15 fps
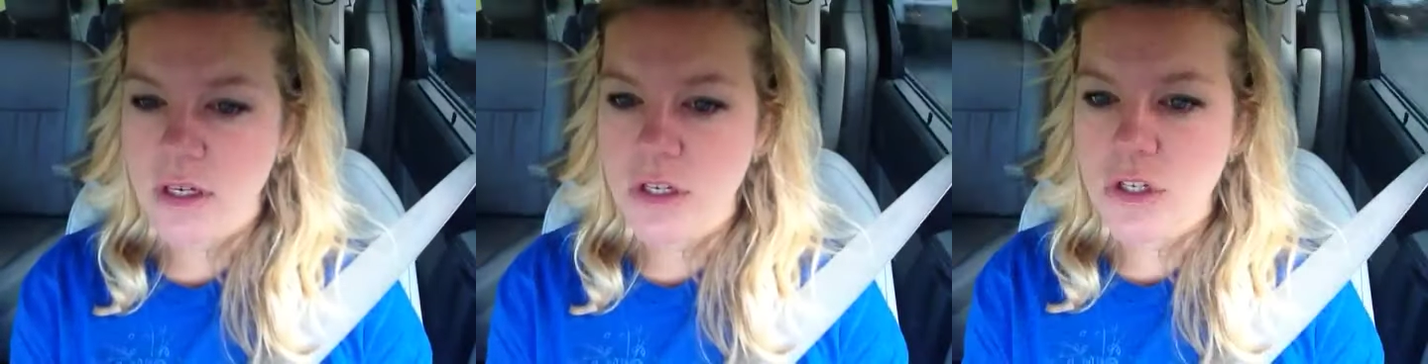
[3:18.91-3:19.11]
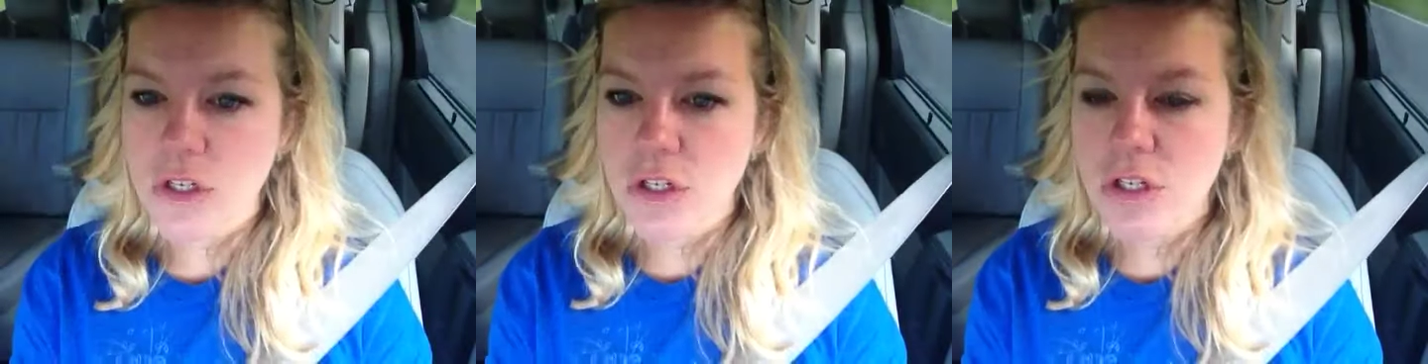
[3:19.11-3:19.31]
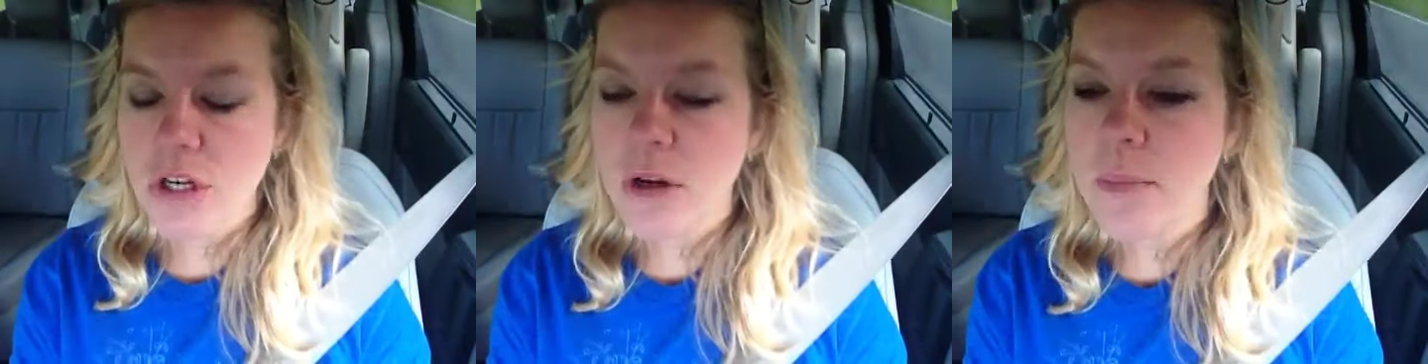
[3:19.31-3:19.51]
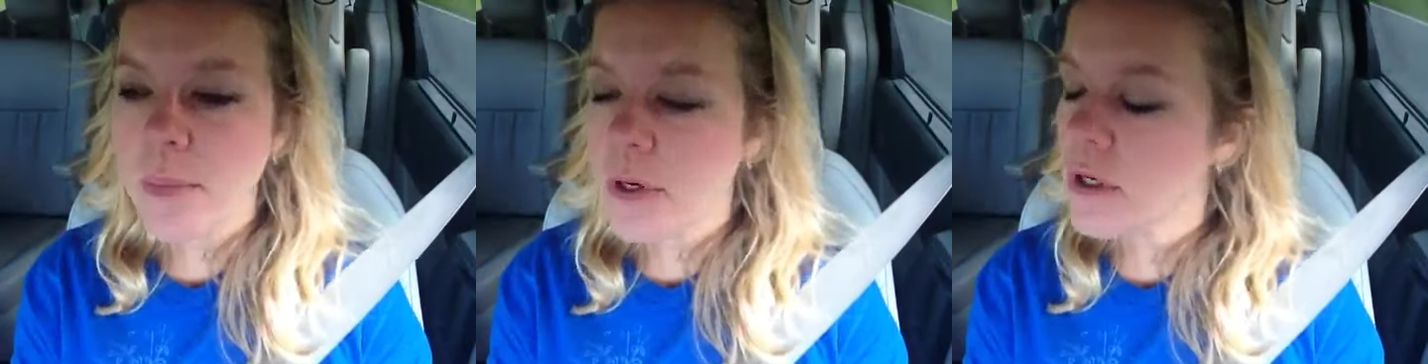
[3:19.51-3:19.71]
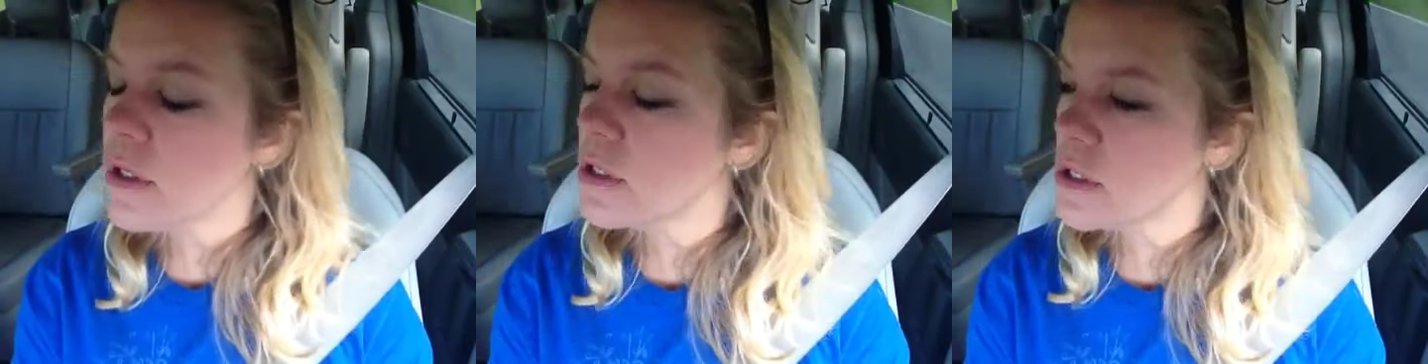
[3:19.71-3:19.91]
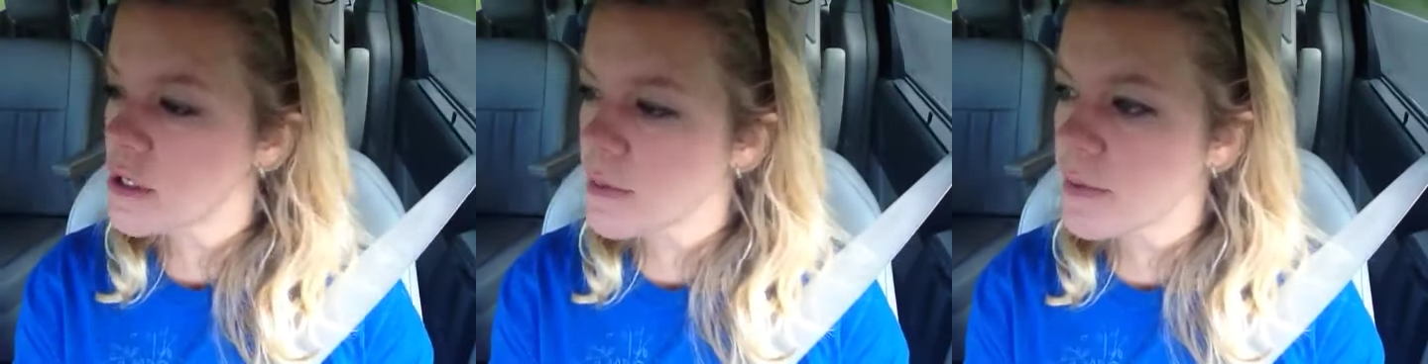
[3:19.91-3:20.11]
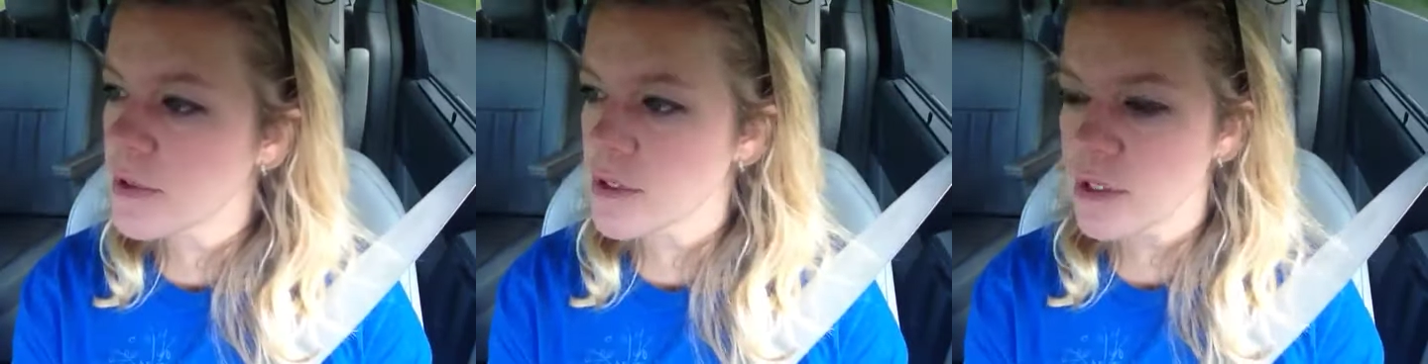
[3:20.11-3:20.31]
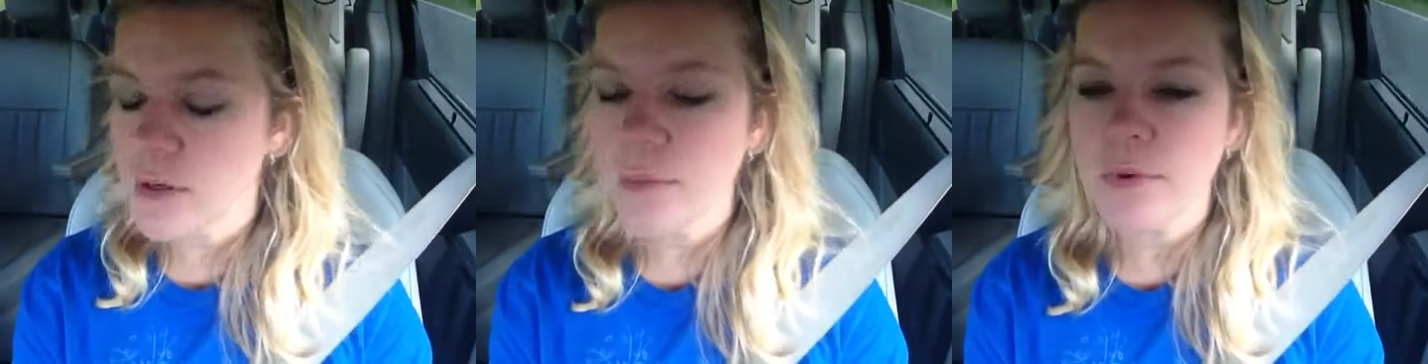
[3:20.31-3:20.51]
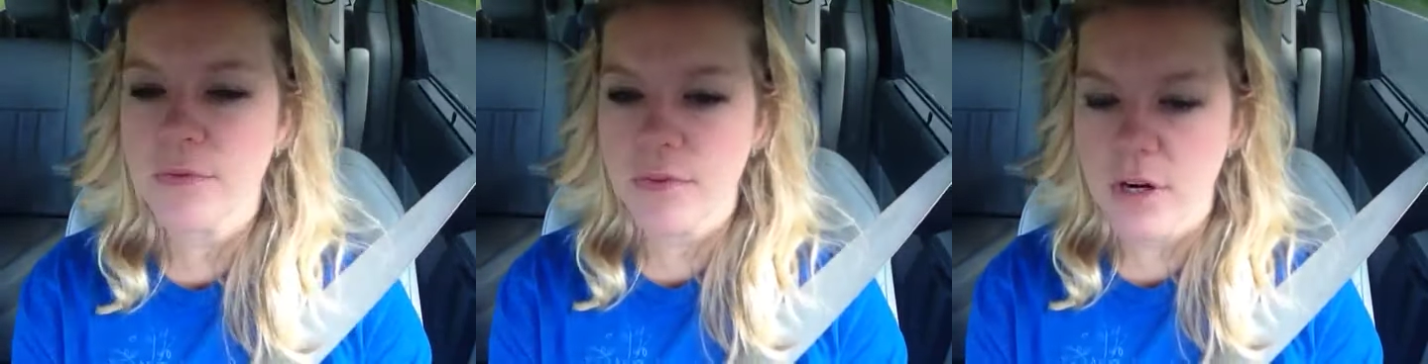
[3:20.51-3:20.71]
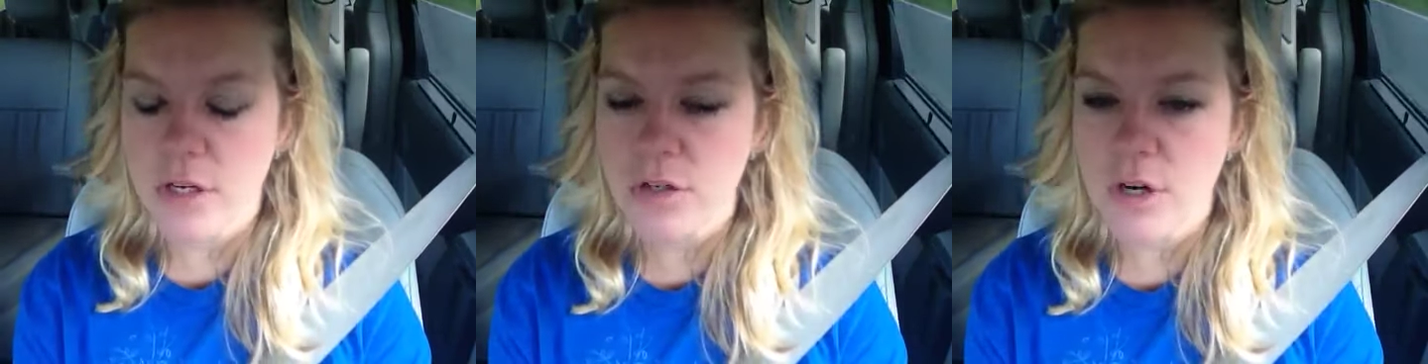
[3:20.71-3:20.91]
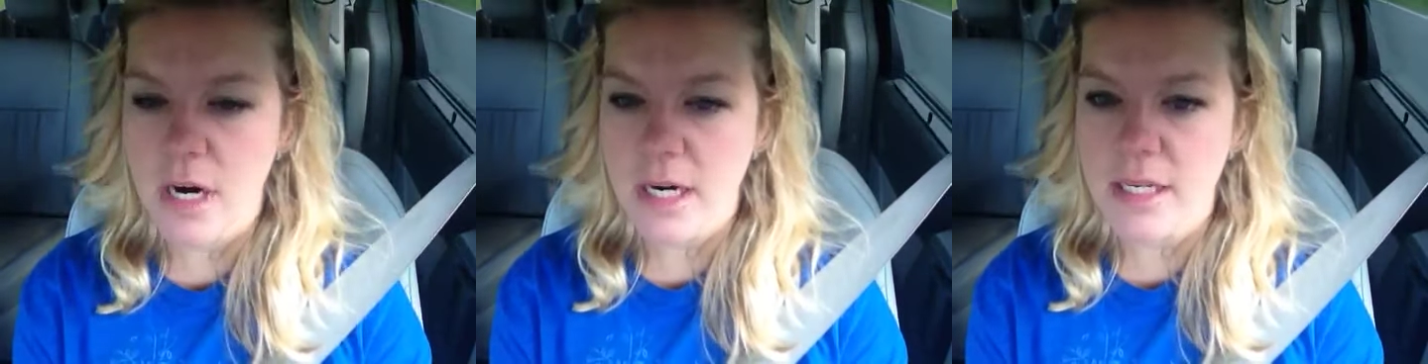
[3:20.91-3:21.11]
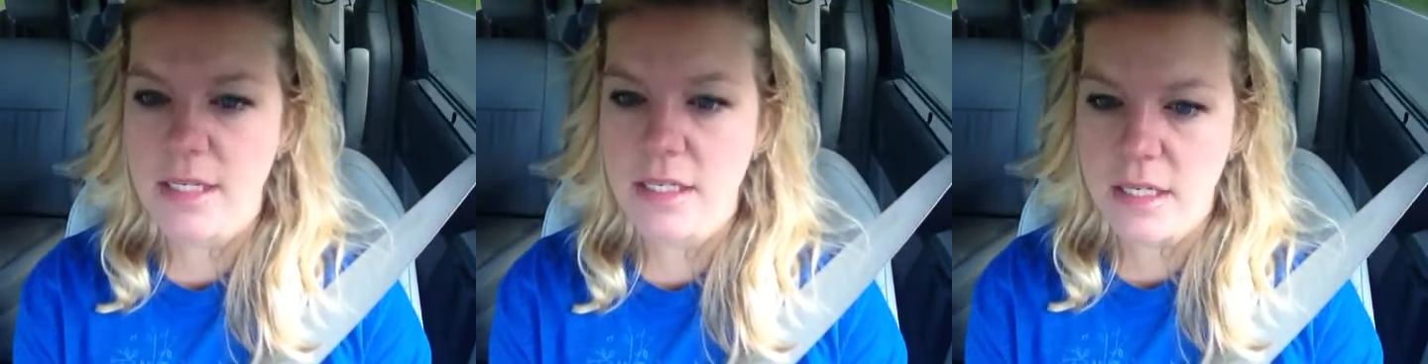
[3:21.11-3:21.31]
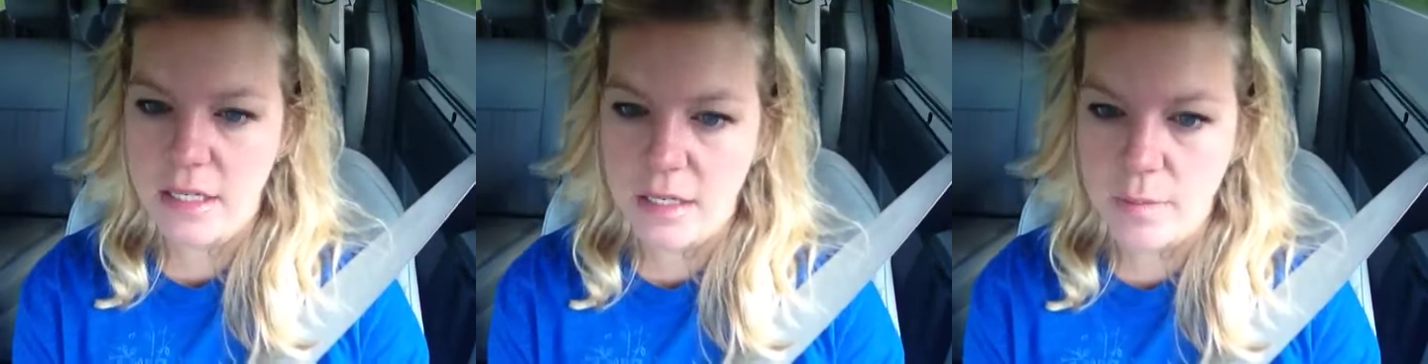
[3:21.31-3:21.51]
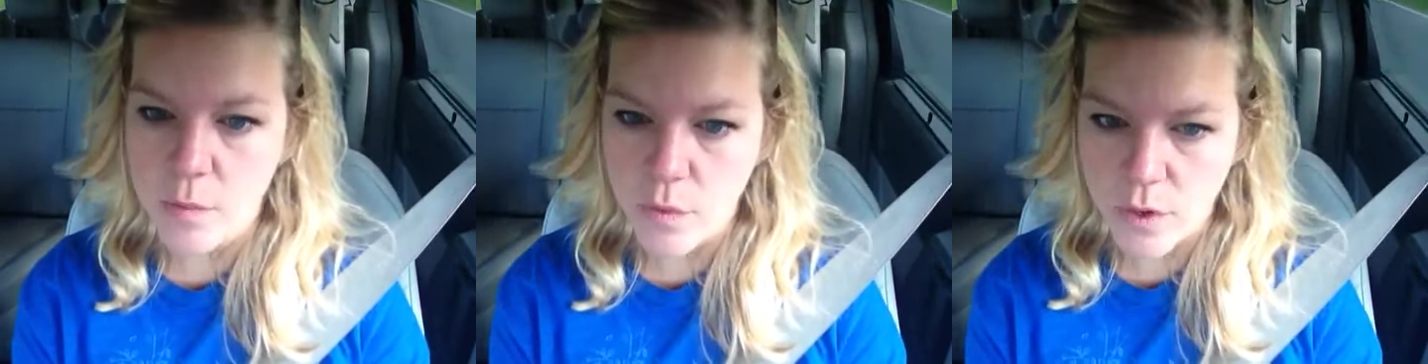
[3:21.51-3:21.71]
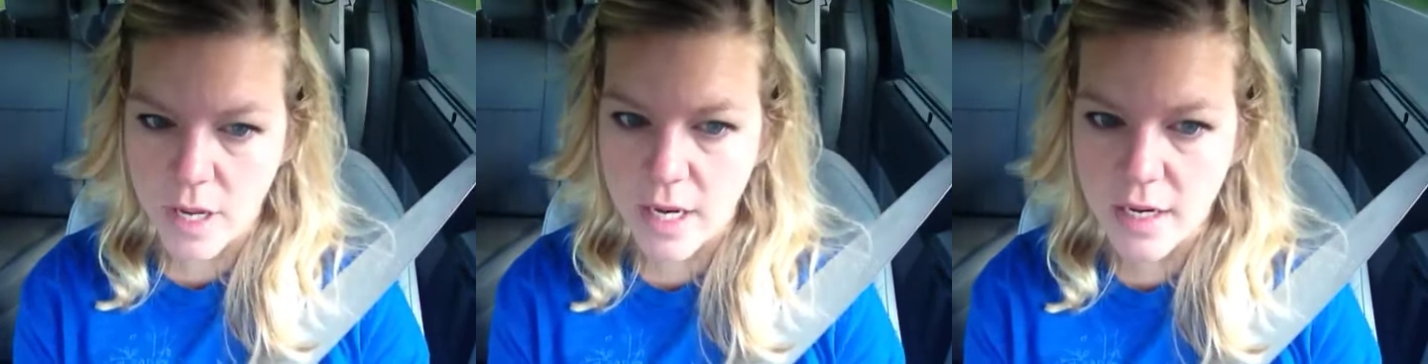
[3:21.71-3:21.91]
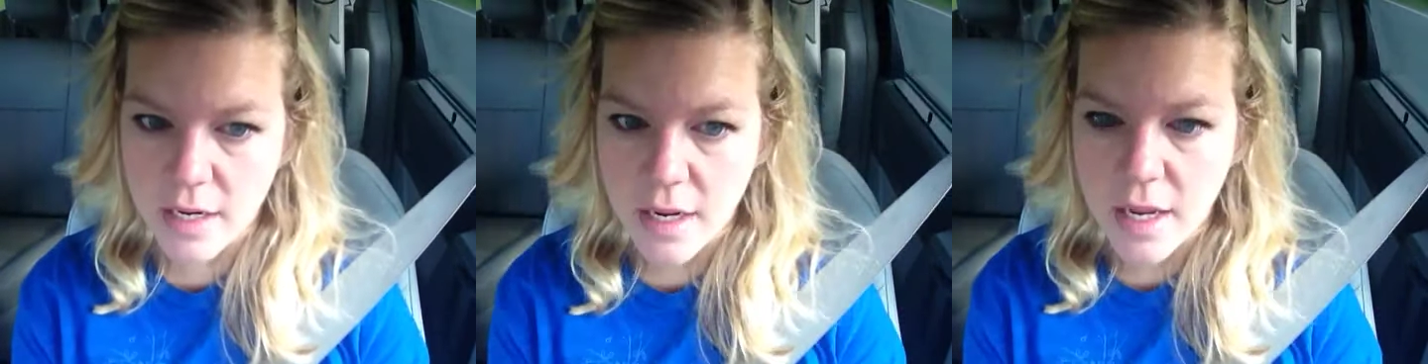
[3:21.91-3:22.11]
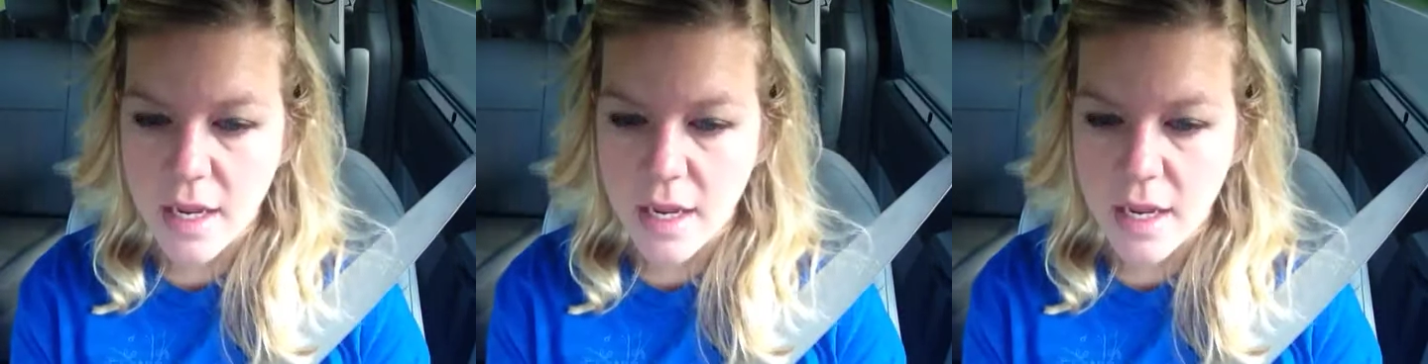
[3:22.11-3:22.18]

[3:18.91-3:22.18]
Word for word: super, super, super frustrated Sunday morning.